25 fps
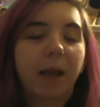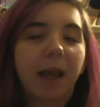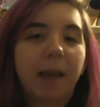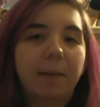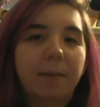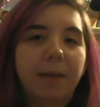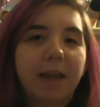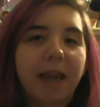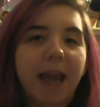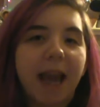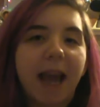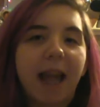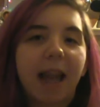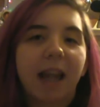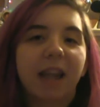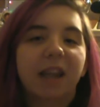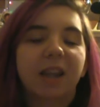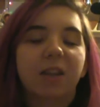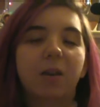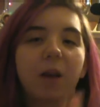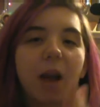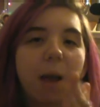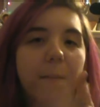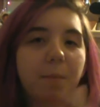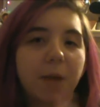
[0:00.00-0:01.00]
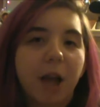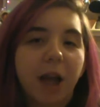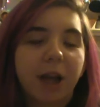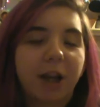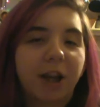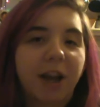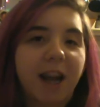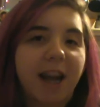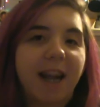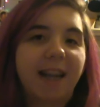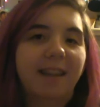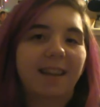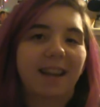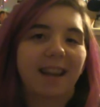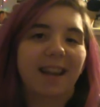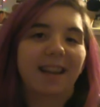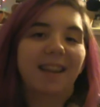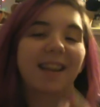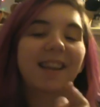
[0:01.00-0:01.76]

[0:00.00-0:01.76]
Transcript: Amy Allen, so I'm not crazy.